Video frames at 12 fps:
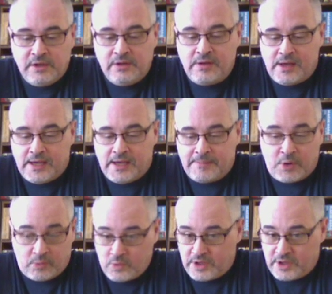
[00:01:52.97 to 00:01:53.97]

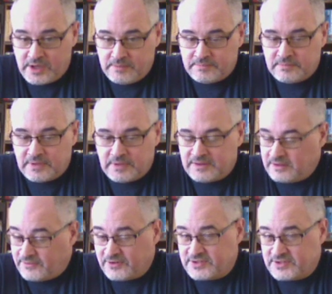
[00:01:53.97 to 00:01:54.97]
or 1. I think
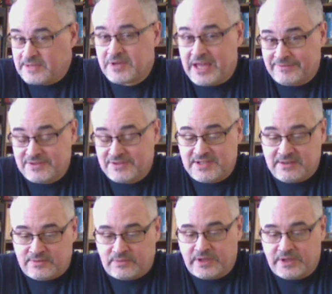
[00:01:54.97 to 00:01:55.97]
the first time you have to say
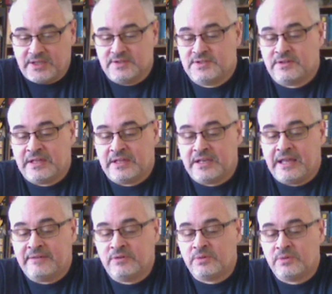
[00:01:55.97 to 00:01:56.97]
3. So then
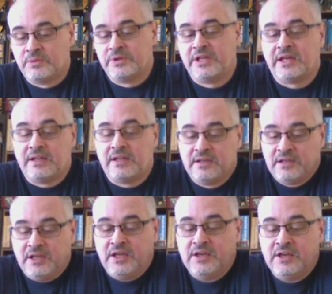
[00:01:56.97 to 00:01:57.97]
everyone would get
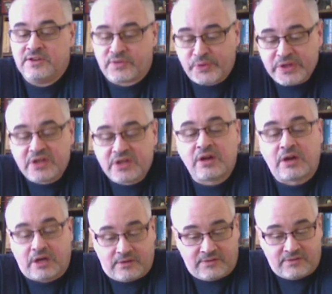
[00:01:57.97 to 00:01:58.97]
3
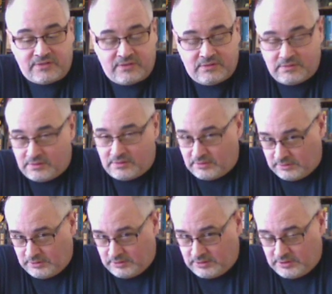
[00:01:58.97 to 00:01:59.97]
cards.
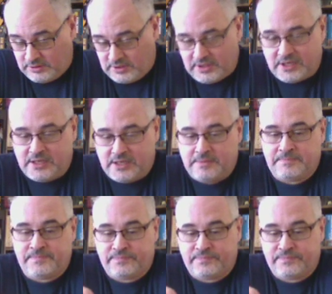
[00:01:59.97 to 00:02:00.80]
And